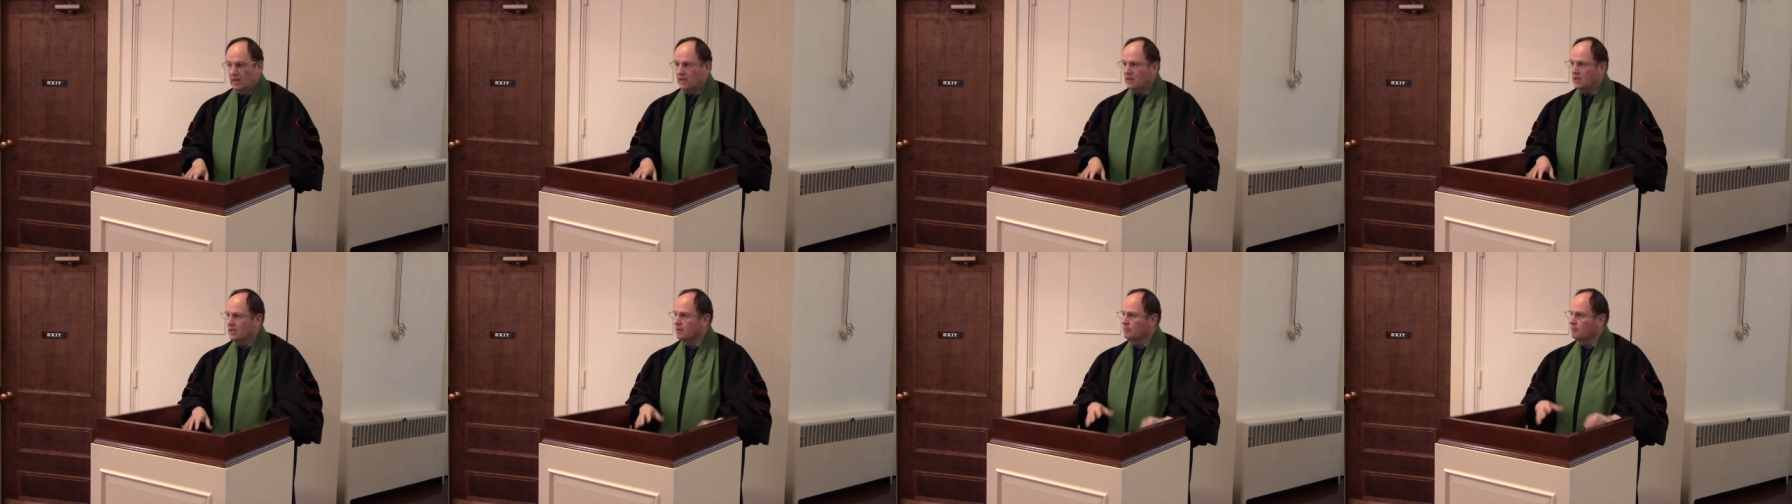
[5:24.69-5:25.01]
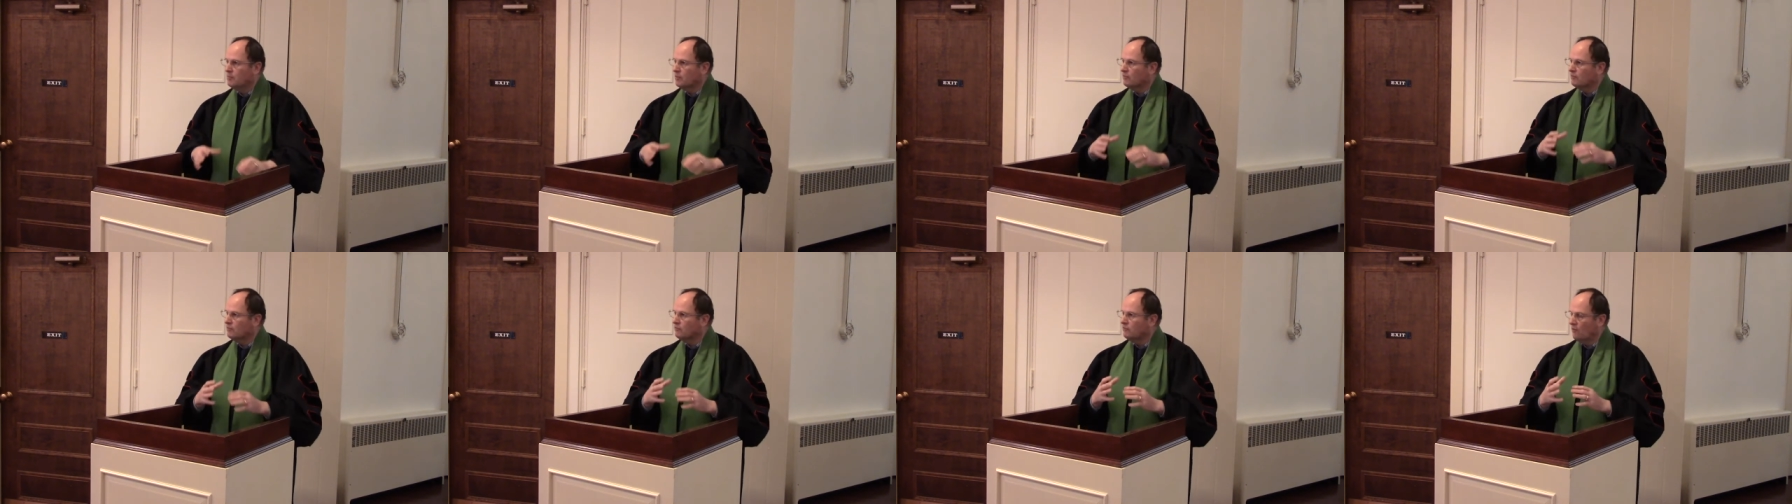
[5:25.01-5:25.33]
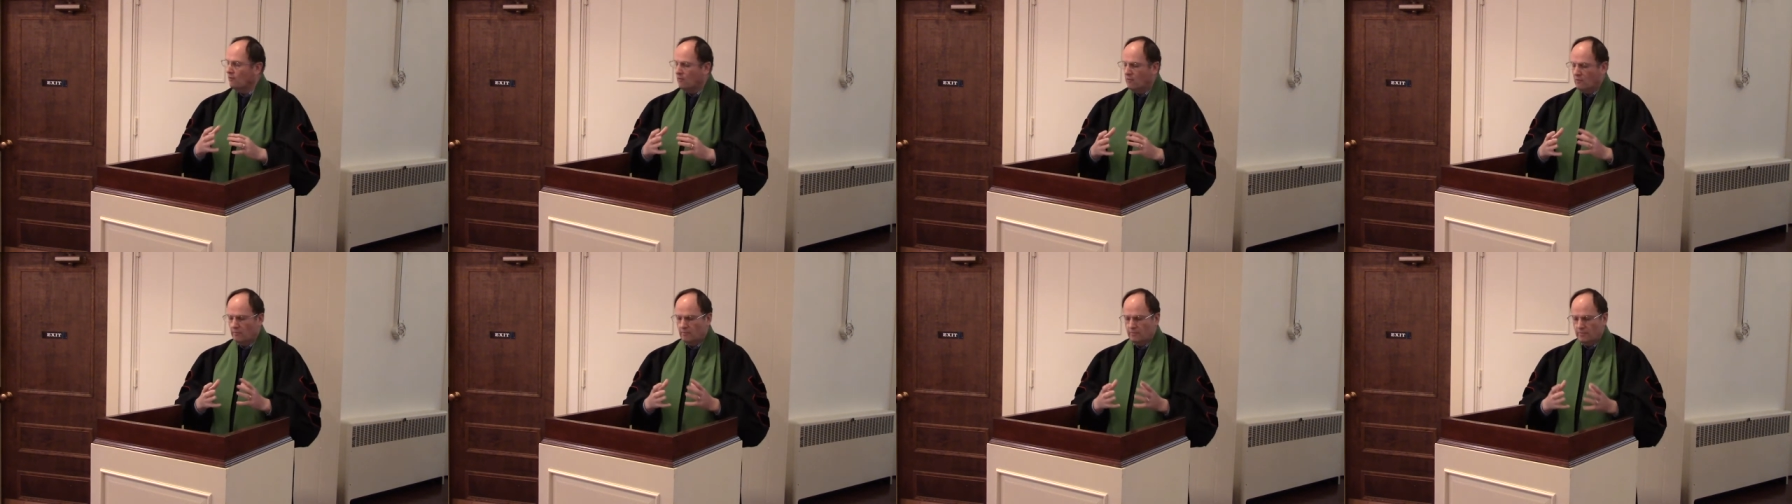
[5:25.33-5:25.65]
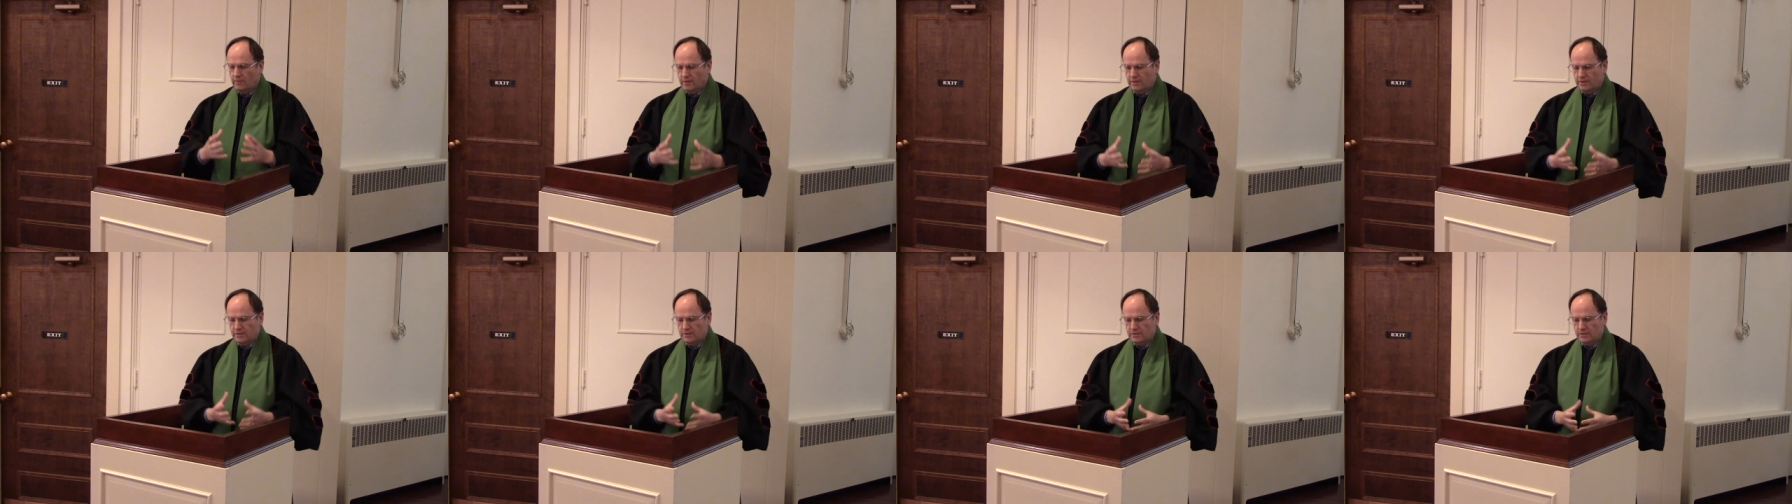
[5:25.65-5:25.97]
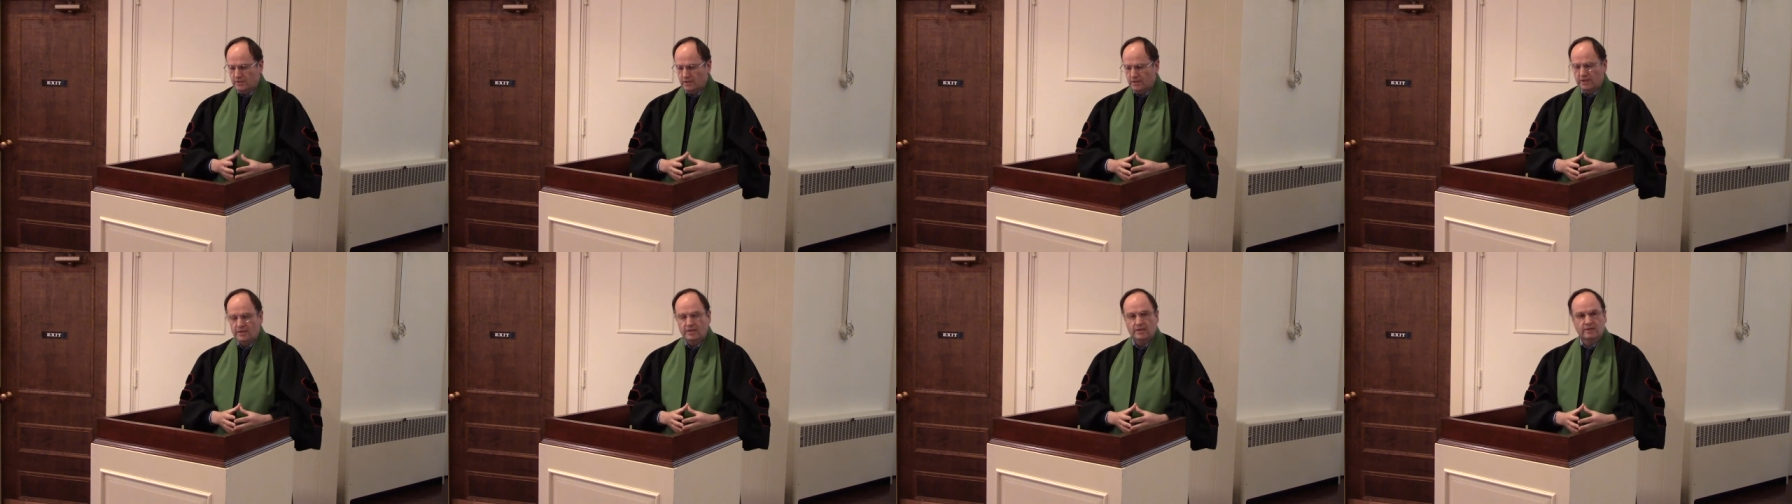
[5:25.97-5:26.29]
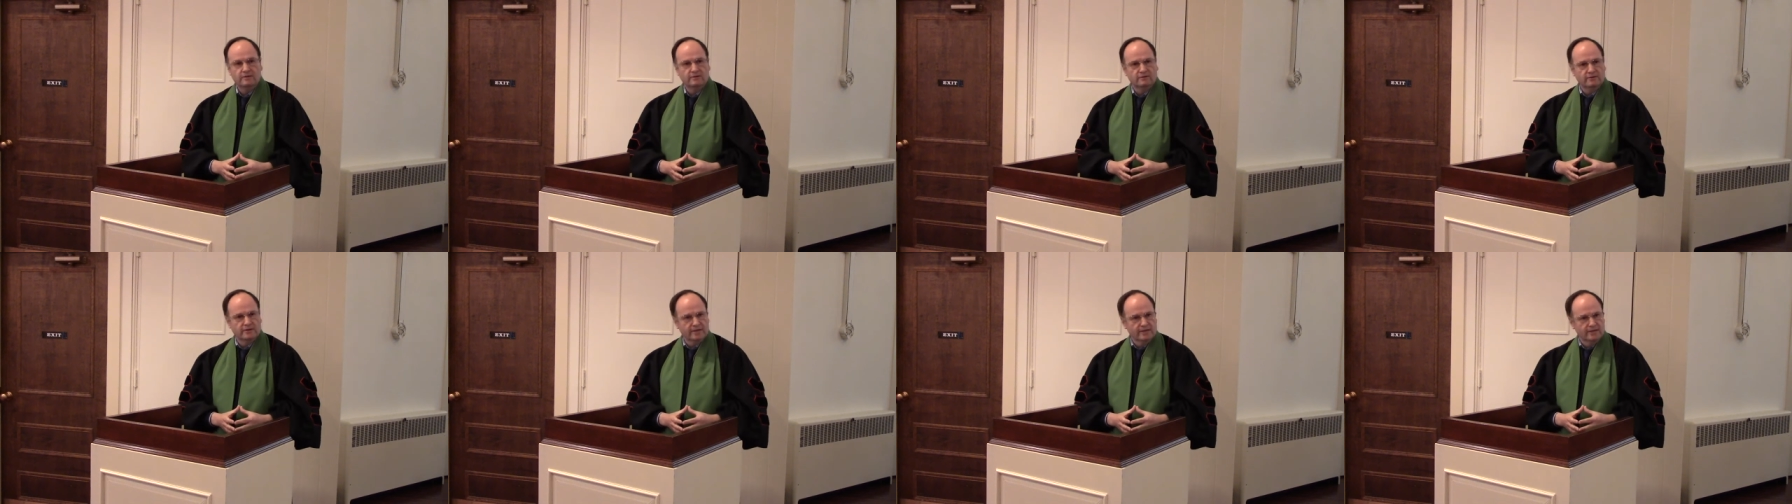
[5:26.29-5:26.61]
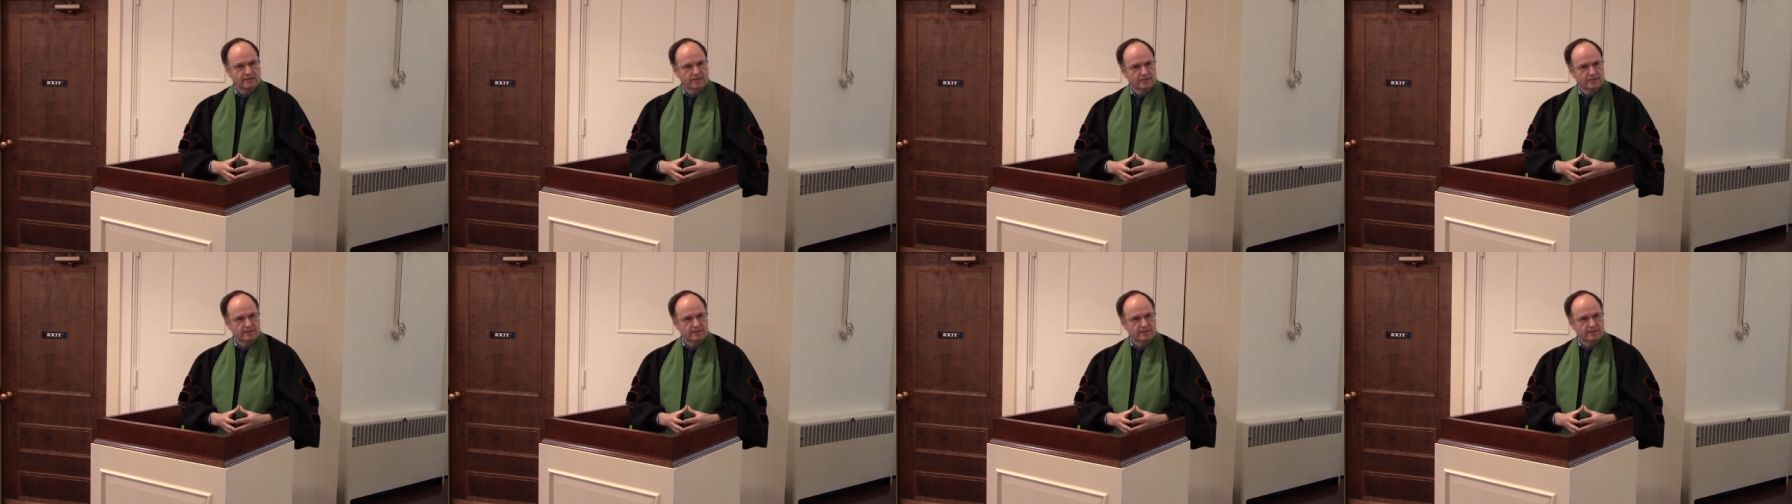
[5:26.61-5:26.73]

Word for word: he performed this healing.